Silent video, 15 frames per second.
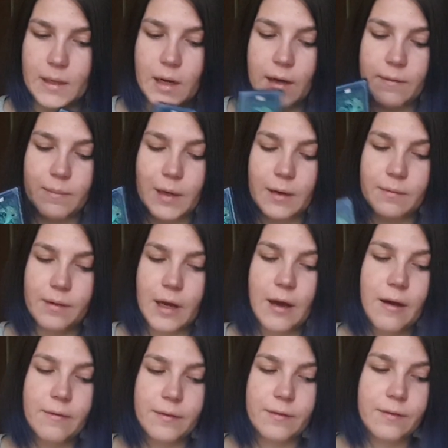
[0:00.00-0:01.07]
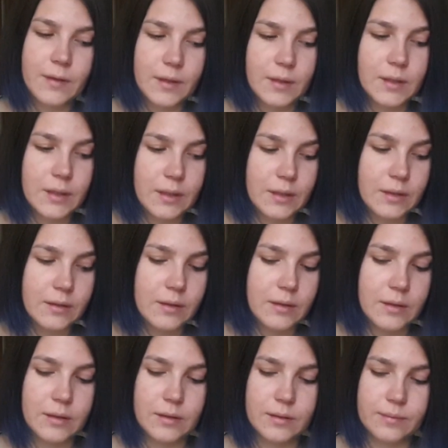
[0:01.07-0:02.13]
I have a feeling...
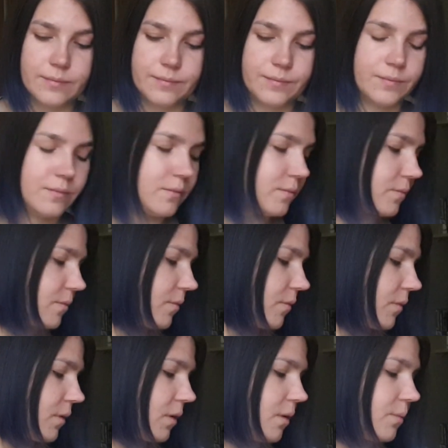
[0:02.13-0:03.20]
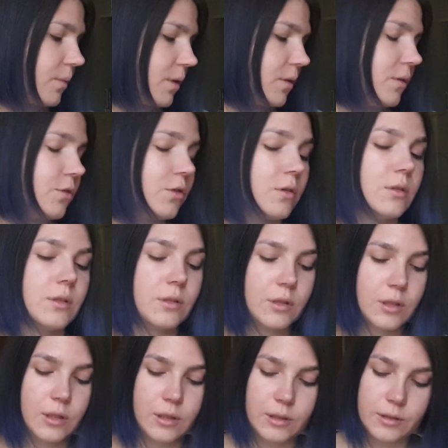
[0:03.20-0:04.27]
I'm gonna draw another
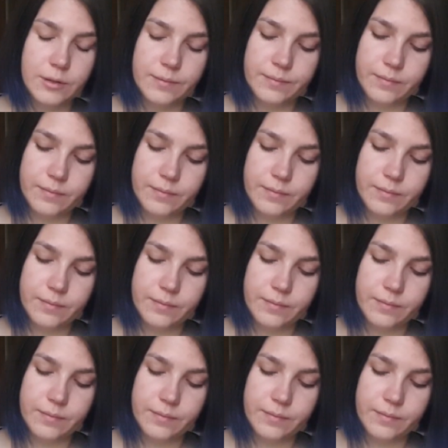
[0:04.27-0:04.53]
card.